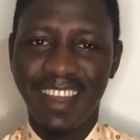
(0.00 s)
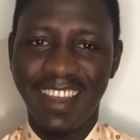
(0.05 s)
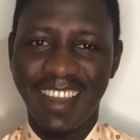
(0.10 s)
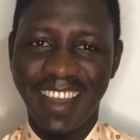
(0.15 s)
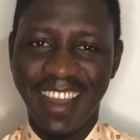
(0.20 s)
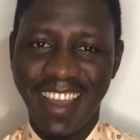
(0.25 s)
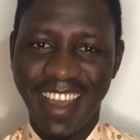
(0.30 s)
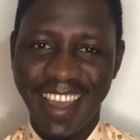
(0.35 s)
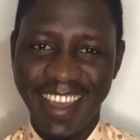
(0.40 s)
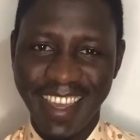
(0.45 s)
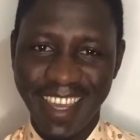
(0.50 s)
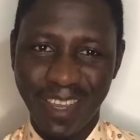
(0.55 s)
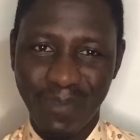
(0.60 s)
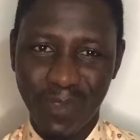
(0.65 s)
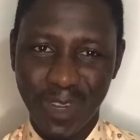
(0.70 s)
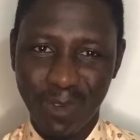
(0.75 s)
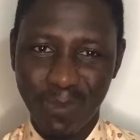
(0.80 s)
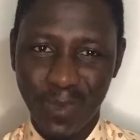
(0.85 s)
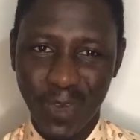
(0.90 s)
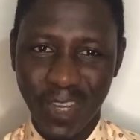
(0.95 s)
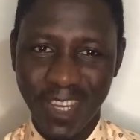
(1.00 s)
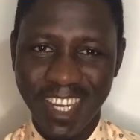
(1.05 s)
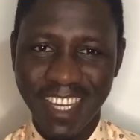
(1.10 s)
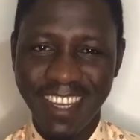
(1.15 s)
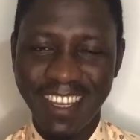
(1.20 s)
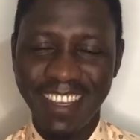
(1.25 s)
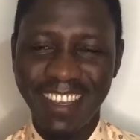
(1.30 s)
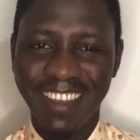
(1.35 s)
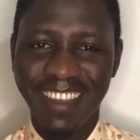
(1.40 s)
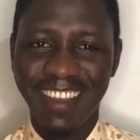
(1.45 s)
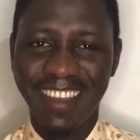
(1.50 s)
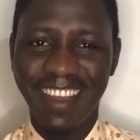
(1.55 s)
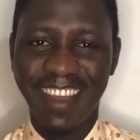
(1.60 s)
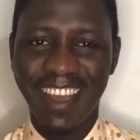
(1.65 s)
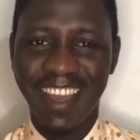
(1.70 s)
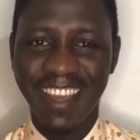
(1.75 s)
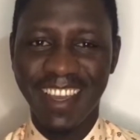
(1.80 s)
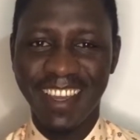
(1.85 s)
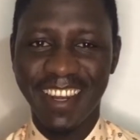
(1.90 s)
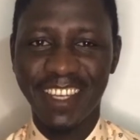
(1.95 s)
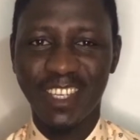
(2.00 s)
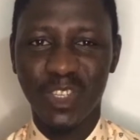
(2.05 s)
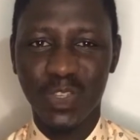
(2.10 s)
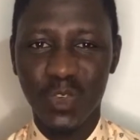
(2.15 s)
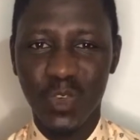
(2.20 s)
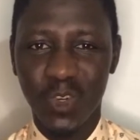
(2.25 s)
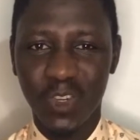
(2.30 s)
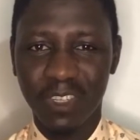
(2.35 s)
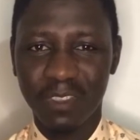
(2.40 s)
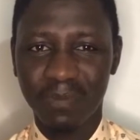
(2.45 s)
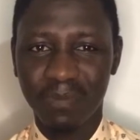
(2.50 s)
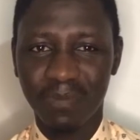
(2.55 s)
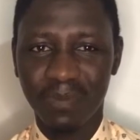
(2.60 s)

Hi everybody, I greet you all.